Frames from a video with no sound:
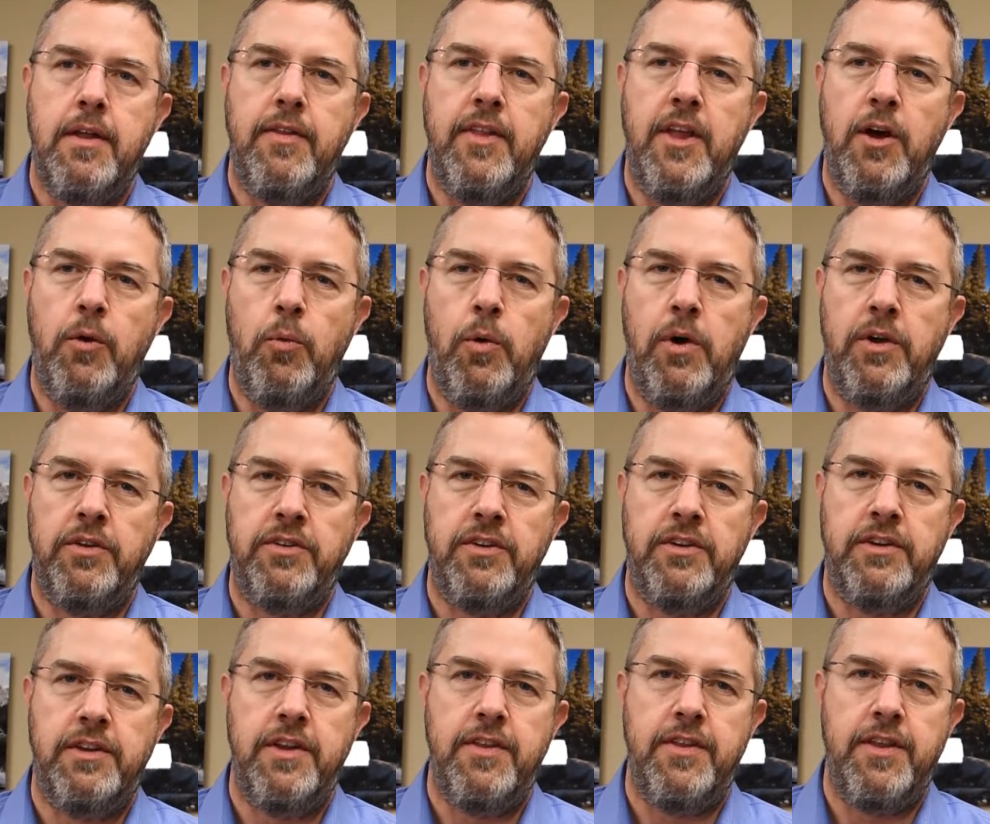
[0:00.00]
that
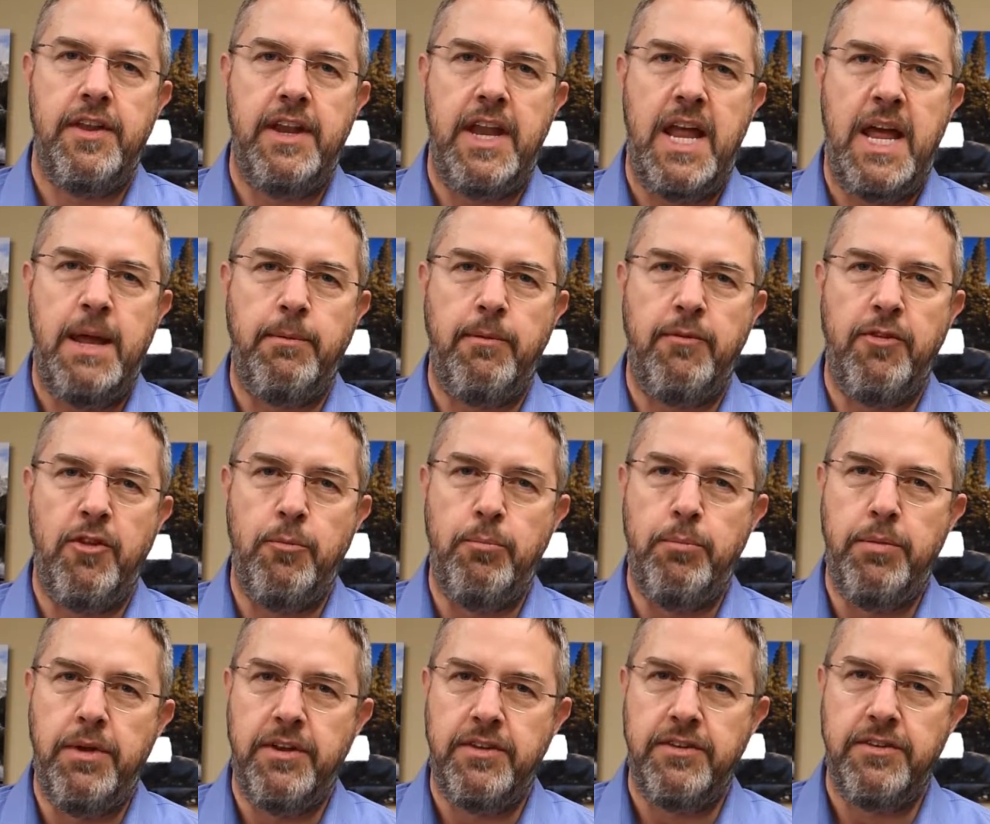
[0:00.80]
wasn't in the name of the
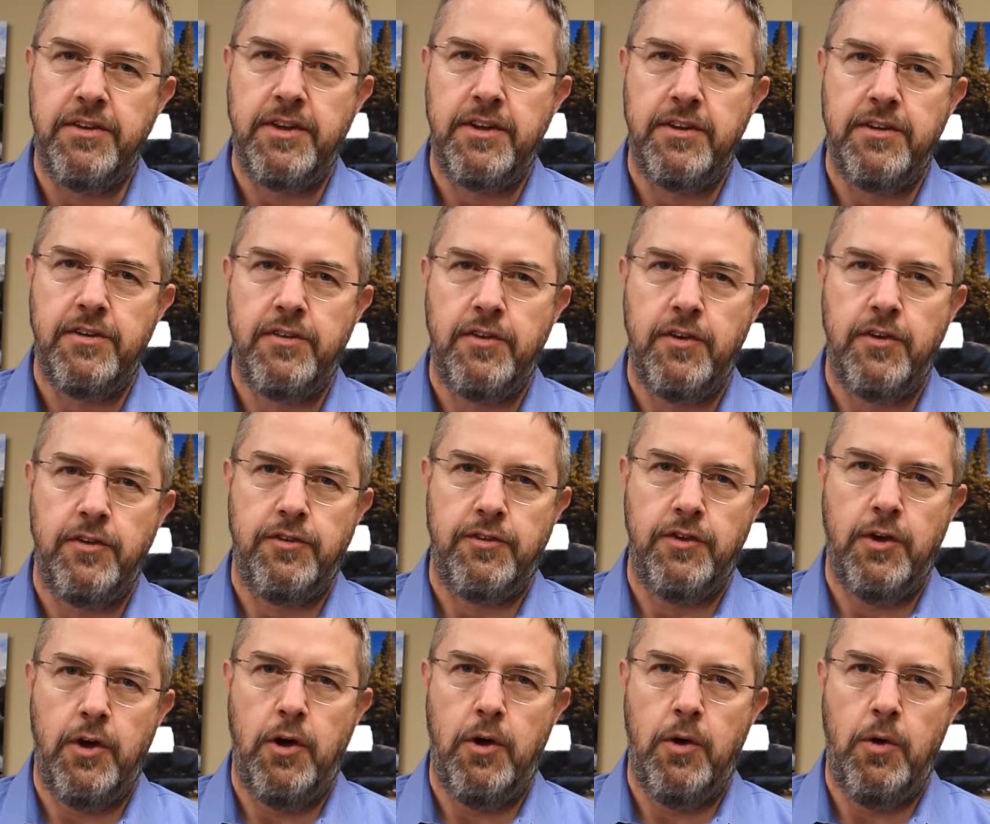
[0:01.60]
business,
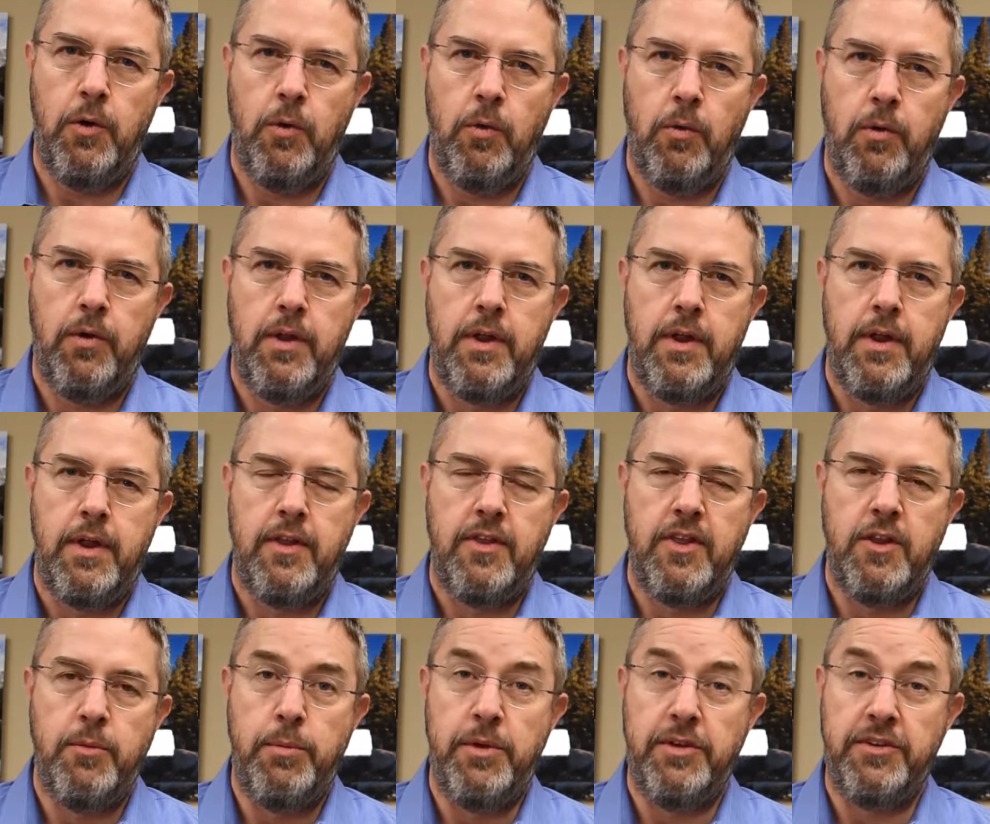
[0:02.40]
so
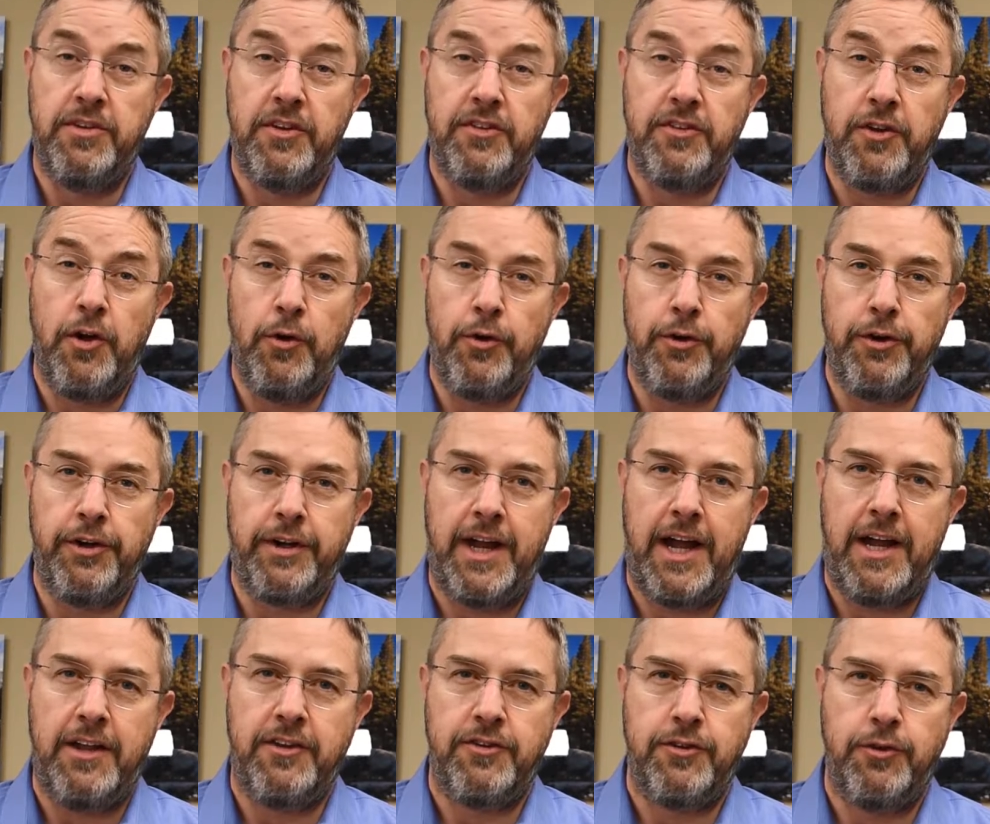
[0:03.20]
the business owner
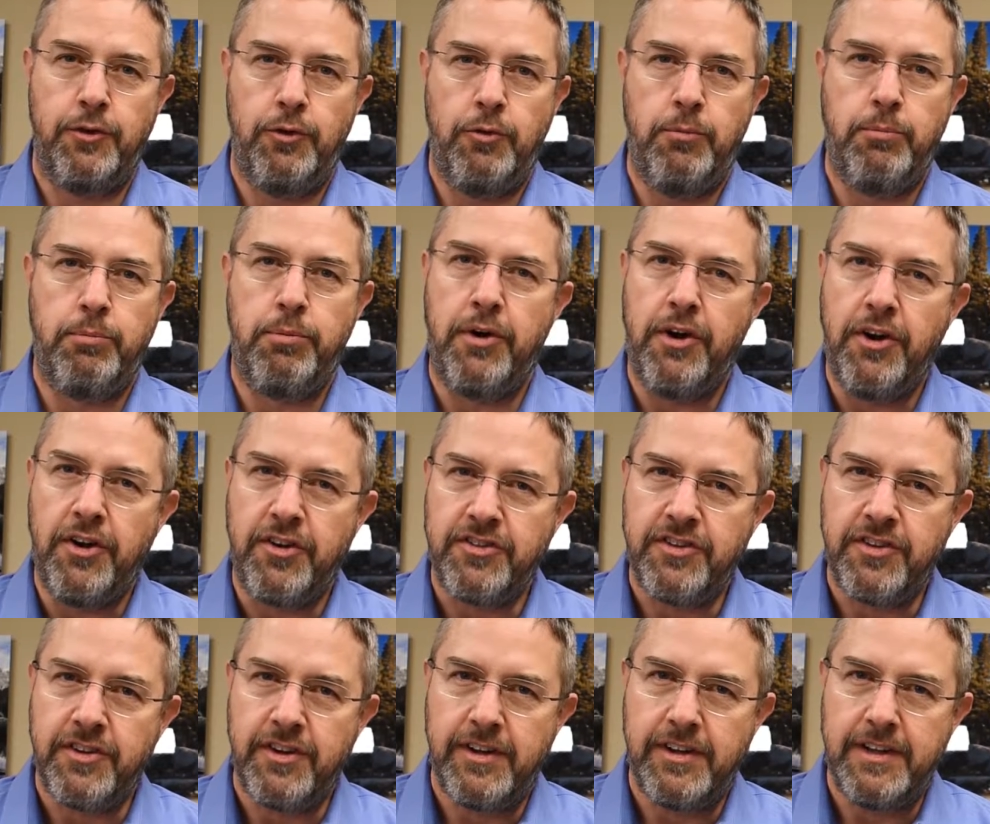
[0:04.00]
got sued
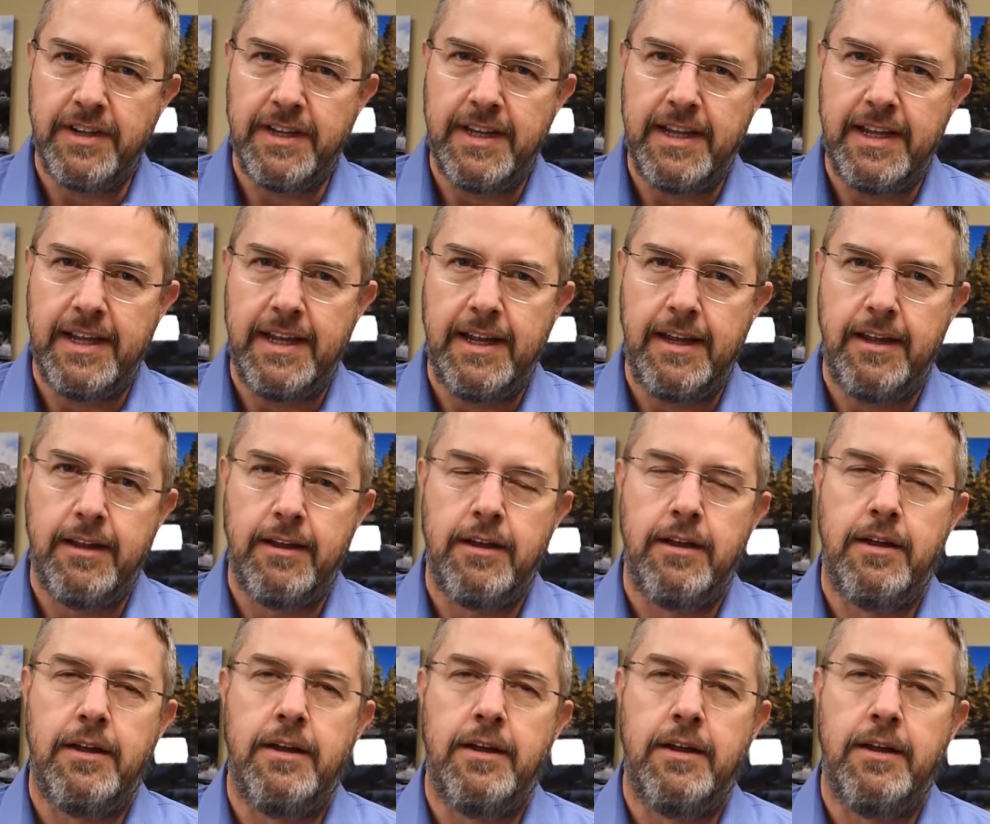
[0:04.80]
personally.